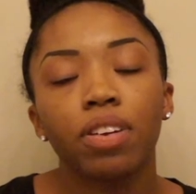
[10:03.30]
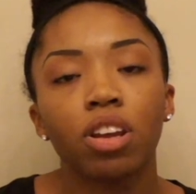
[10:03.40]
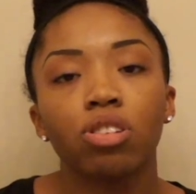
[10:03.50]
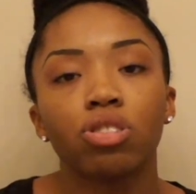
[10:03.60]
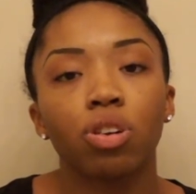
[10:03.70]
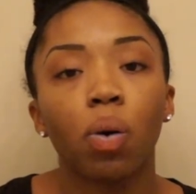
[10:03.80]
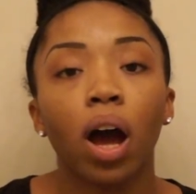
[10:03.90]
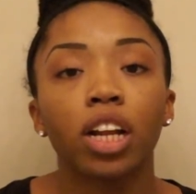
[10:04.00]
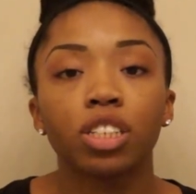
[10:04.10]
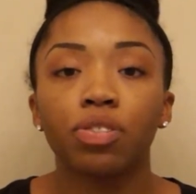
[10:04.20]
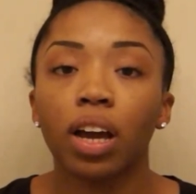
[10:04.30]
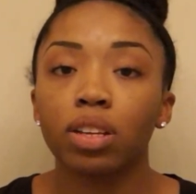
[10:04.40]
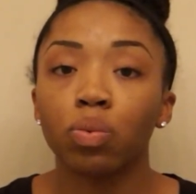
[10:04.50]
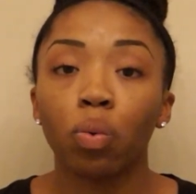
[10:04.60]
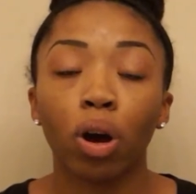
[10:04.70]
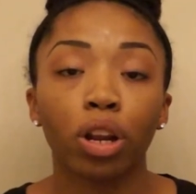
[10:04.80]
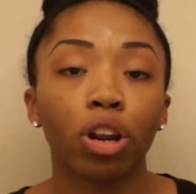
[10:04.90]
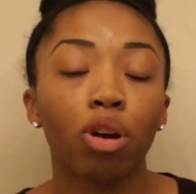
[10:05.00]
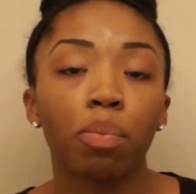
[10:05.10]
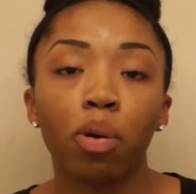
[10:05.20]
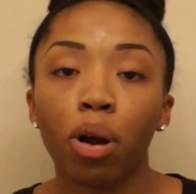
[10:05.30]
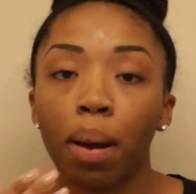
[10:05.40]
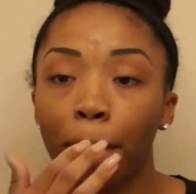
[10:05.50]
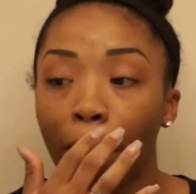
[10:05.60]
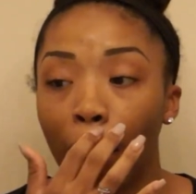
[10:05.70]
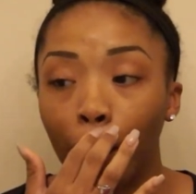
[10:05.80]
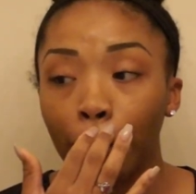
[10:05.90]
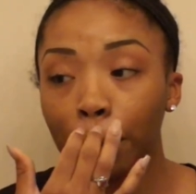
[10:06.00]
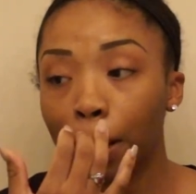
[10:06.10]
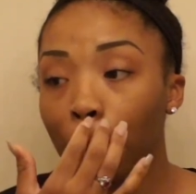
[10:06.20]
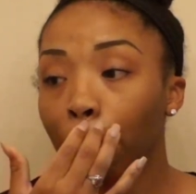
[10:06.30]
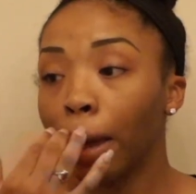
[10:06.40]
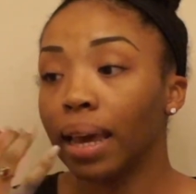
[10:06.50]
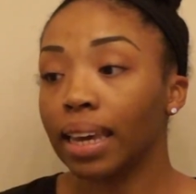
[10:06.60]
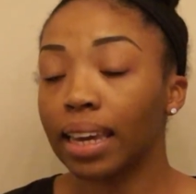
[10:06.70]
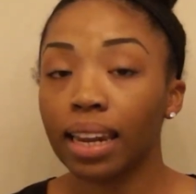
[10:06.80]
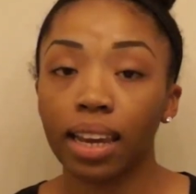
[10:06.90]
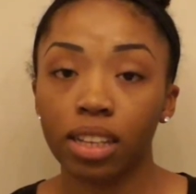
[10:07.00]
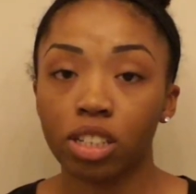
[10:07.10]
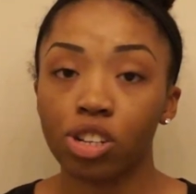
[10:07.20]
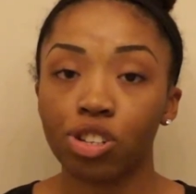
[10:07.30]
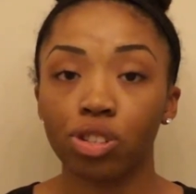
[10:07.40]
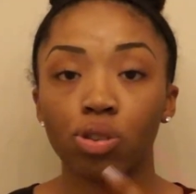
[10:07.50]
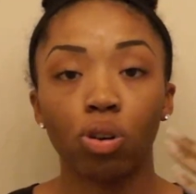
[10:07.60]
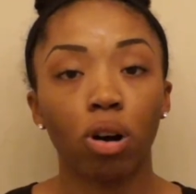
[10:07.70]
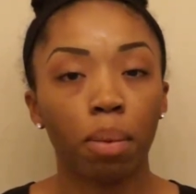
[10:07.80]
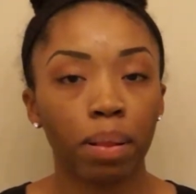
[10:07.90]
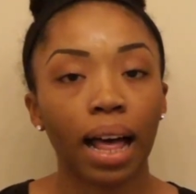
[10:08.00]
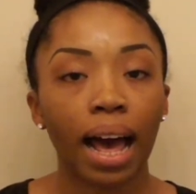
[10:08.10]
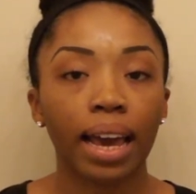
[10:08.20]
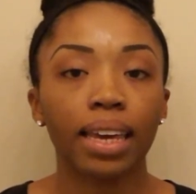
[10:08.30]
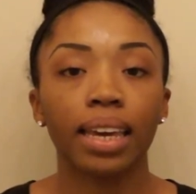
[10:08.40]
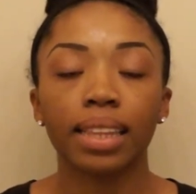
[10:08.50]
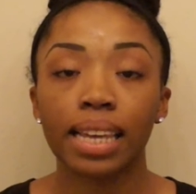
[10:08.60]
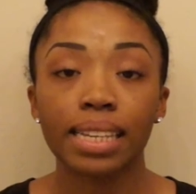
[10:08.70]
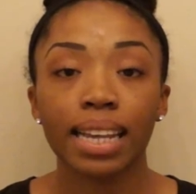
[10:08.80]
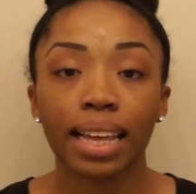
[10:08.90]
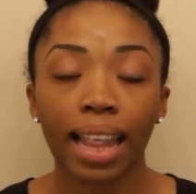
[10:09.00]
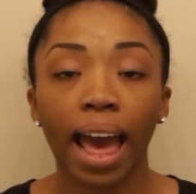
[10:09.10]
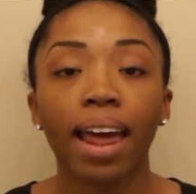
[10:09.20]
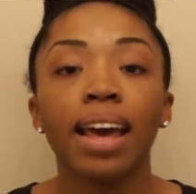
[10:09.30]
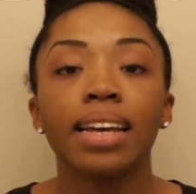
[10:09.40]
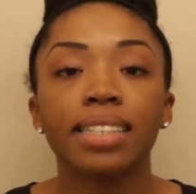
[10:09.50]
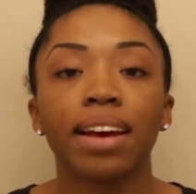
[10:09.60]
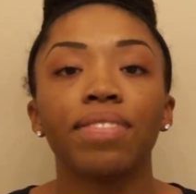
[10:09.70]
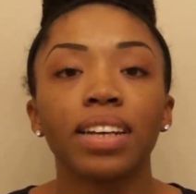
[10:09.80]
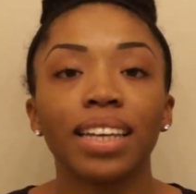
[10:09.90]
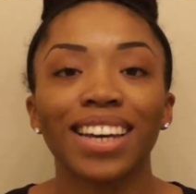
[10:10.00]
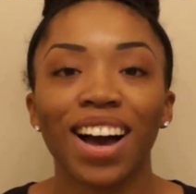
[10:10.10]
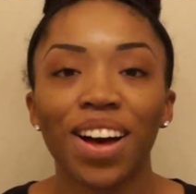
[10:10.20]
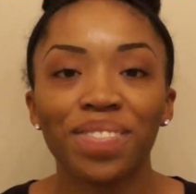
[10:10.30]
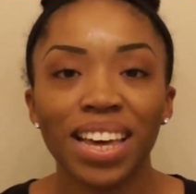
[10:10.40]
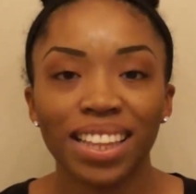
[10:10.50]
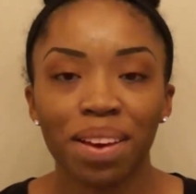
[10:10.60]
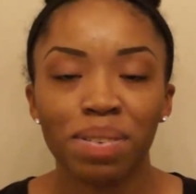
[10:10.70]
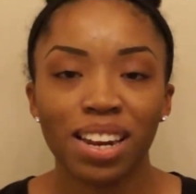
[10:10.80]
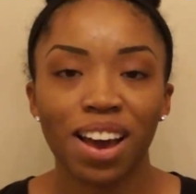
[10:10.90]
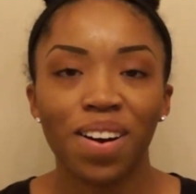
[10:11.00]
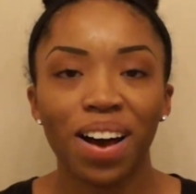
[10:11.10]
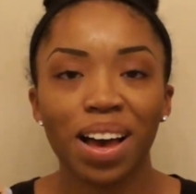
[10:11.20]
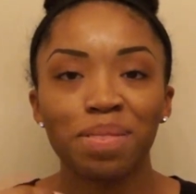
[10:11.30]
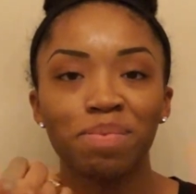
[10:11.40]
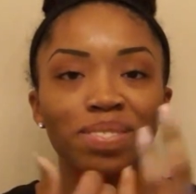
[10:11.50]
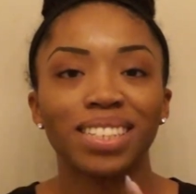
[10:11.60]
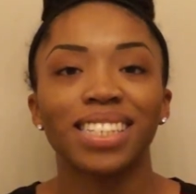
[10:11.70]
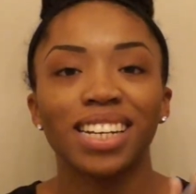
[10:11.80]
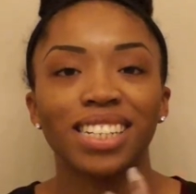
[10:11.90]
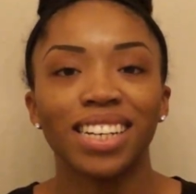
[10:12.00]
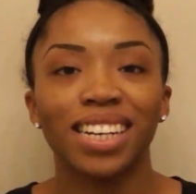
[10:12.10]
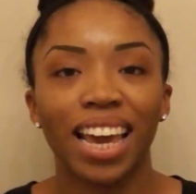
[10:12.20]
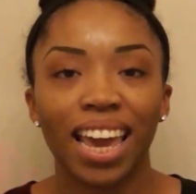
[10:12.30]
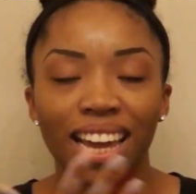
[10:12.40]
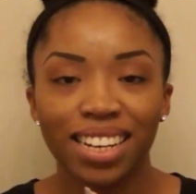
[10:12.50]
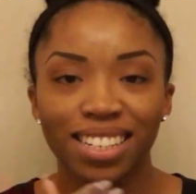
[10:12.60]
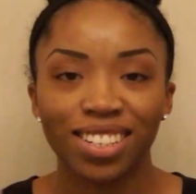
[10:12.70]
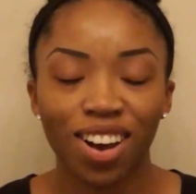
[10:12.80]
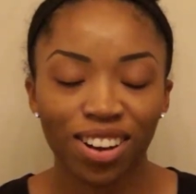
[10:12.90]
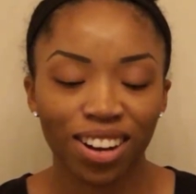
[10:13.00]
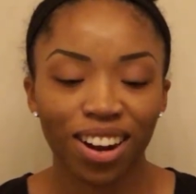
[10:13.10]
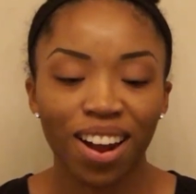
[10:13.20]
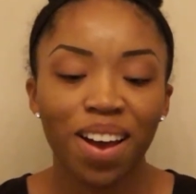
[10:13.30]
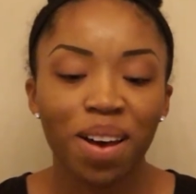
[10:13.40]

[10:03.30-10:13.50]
videos you can watch if you guys want to know more about, you know, getting into nursing school, applying, things like that. Definitely comment, let me know. I'm such a hand talker,